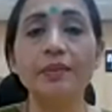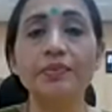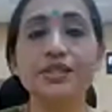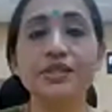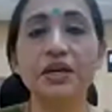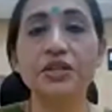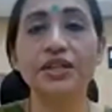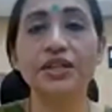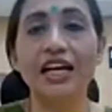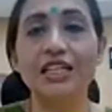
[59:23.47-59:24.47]

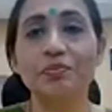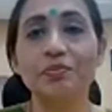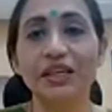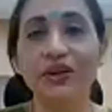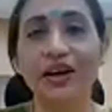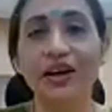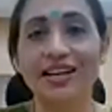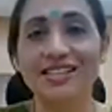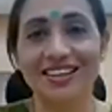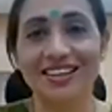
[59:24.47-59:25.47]
presentation has been on
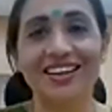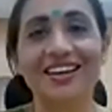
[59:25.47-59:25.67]
IT